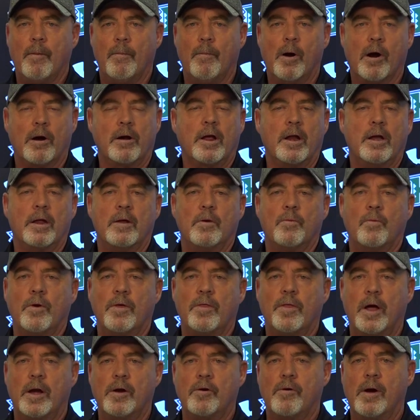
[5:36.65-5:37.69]
marketed
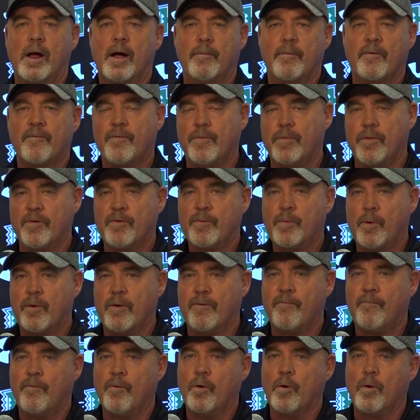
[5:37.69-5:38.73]
with Under Armour from this
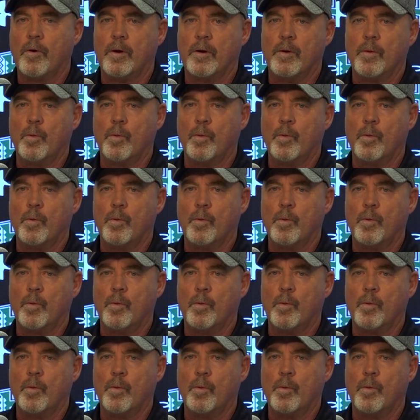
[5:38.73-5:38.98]
point forward,